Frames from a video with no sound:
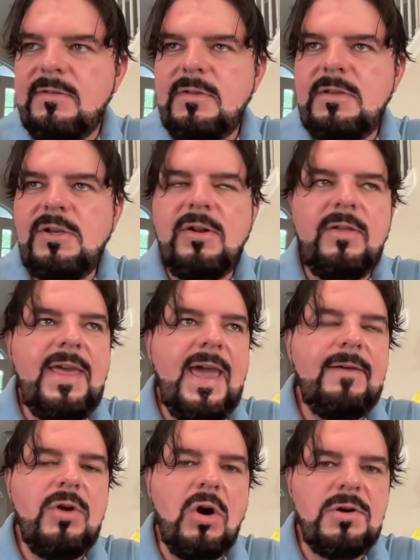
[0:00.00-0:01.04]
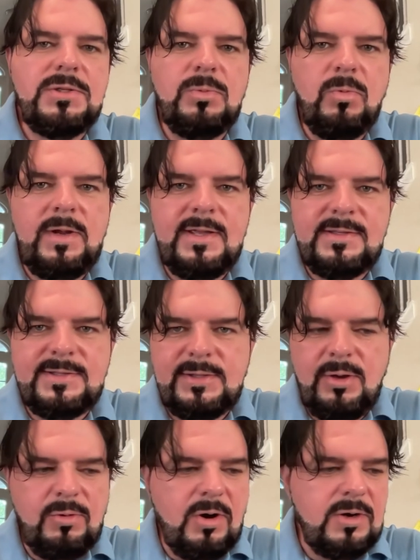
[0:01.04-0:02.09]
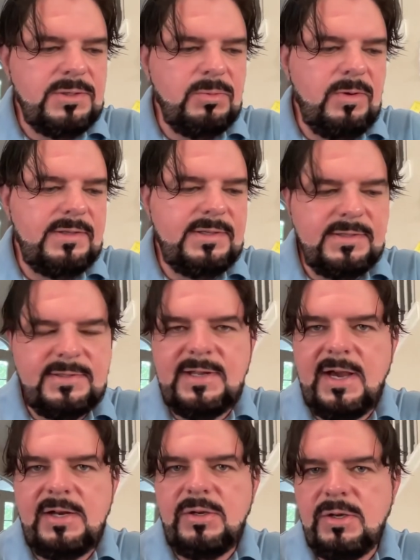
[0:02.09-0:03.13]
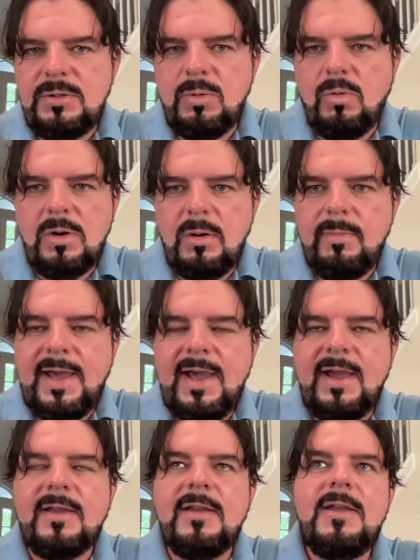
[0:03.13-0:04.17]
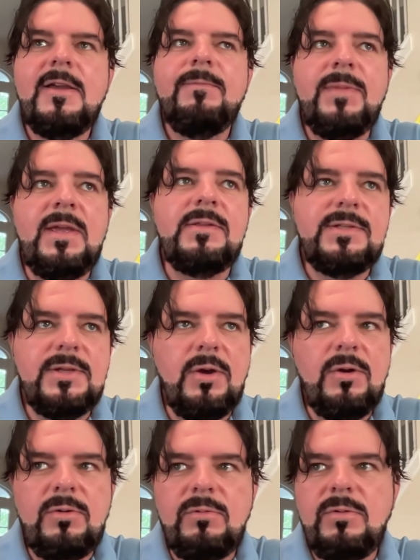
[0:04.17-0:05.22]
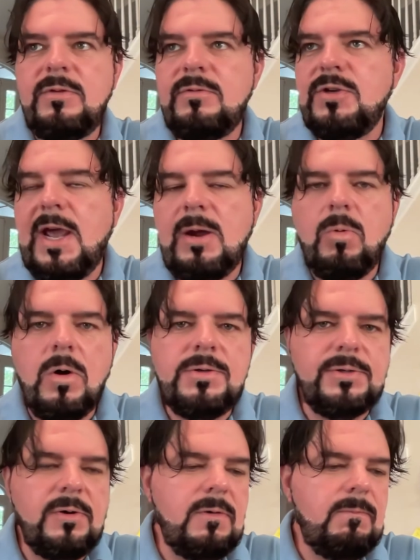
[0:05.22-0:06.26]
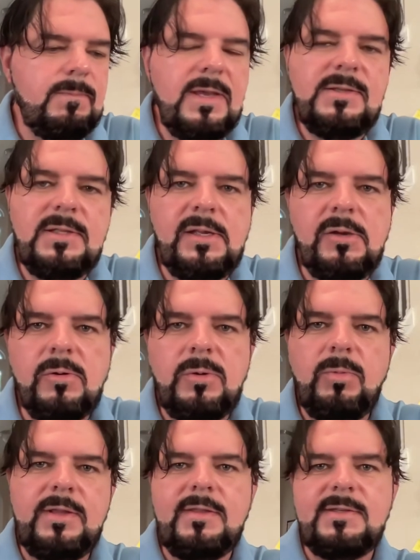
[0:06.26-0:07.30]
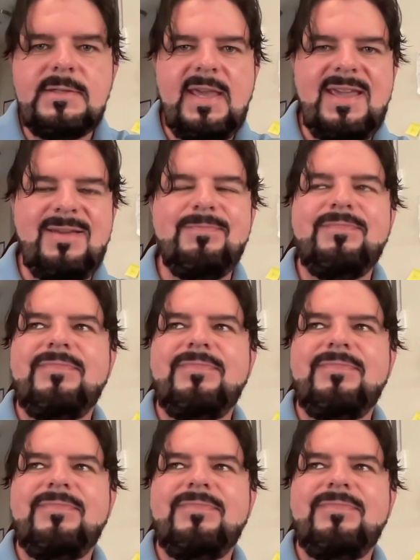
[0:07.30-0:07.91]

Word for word: you know, they have Carson Wentz, so Carson Wentz is not a good quarterback, and so the Jaguars are easily going to win this game.